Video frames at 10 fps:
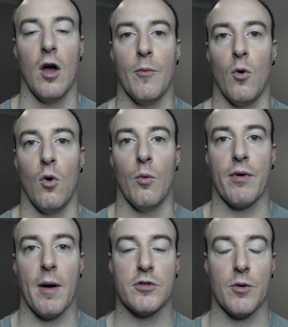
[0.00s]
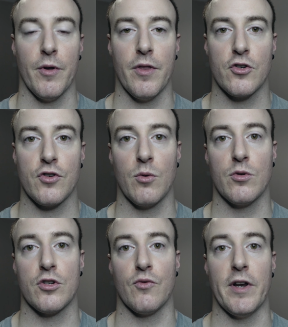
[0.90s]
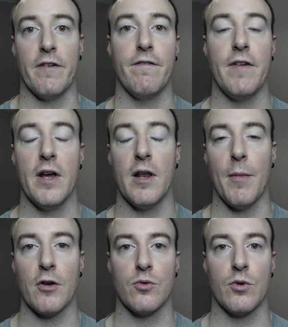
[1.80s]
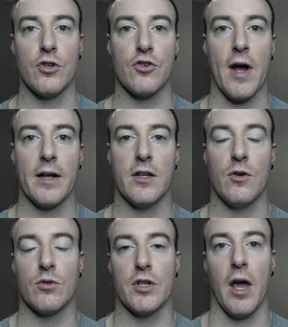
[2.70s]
or perhaps someone that struggles to really feel a muscle contracting or to